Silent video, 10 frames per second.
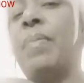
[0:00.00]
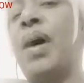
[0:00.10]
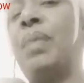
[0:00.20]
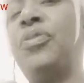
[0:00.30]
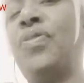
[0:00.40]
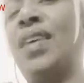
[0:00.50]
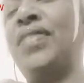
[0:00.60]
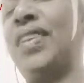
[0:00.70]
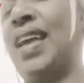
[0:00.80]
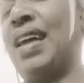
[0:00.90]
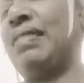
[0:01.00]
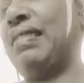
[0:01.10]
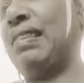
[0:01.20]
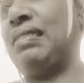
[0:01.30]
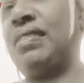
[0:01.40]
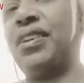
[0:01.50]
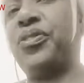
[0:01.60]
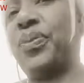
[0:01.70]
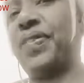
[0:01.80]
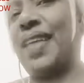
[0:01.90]
Sam. I'm trying to get in
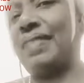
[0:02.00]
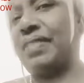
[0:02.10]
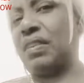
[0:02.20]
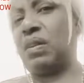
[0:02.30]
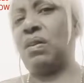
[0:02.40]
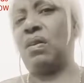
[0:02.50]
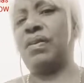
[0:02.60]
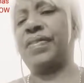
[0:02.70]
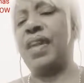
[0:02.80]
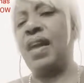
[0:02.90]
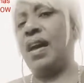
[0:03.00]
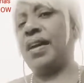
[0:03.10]
touch with Santa Claus,